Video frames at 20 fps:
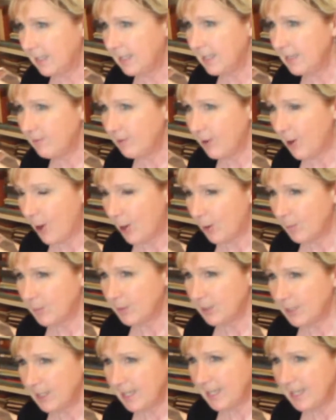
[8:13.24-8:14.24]
lever
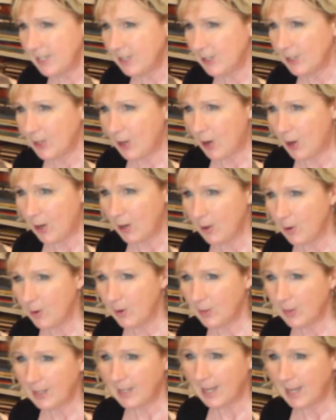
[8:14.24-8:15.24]
harps in Chicago
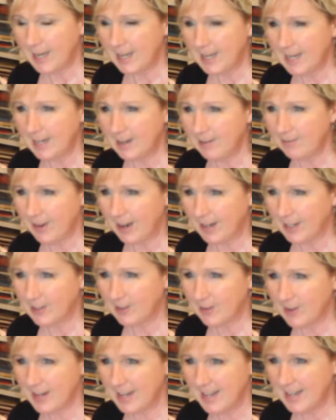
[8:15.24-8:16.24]
at the Lion Healy
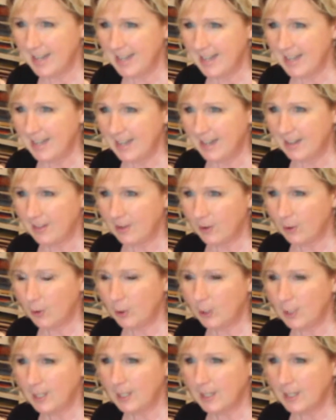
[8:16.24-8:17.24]
factory, their
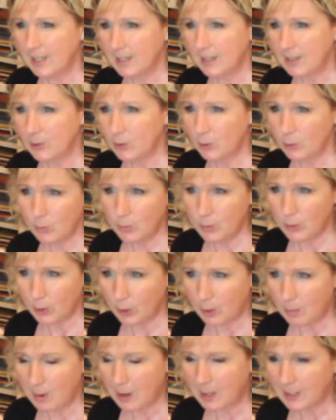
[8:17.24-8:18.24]
early
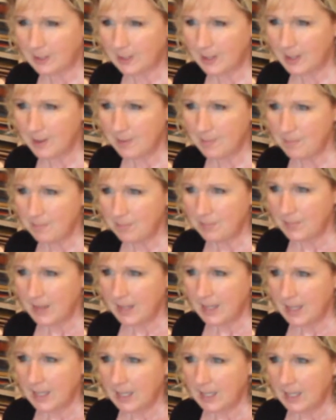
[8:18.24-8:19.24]
Troubadour model
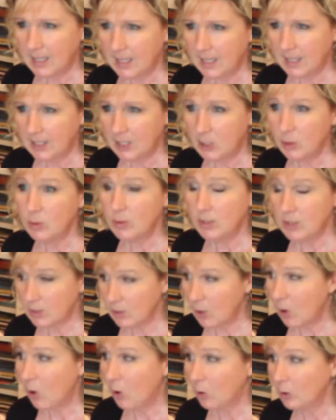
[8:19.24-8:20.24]

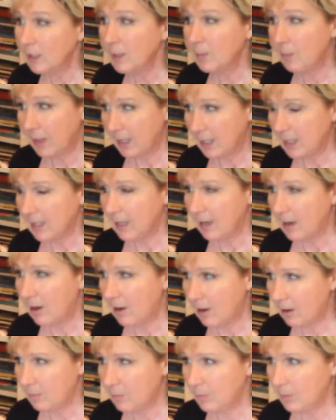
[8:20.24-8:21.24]
used only pedal
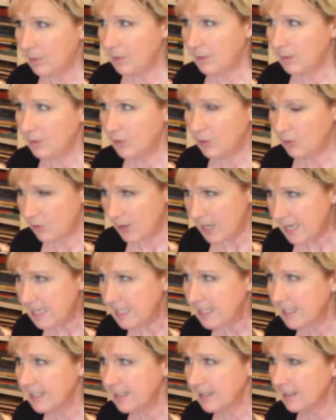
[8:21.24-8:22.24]
harp
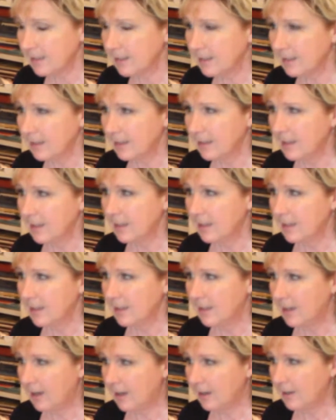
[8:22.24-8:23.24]
strings
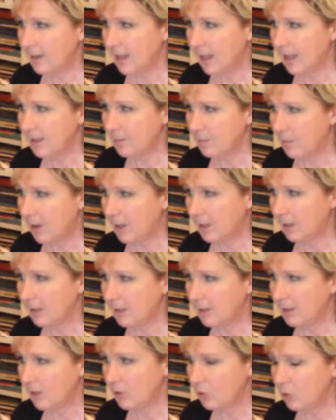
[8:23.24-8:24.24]
on that model,
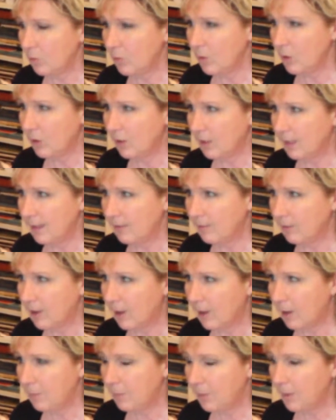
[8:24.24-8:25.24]
the Troubadour lever
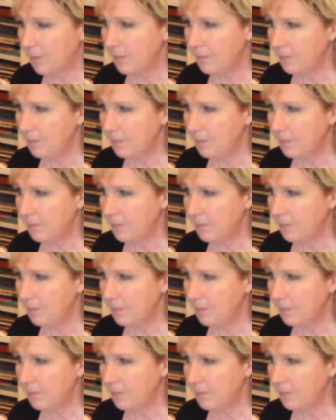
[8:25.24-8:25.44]
harp.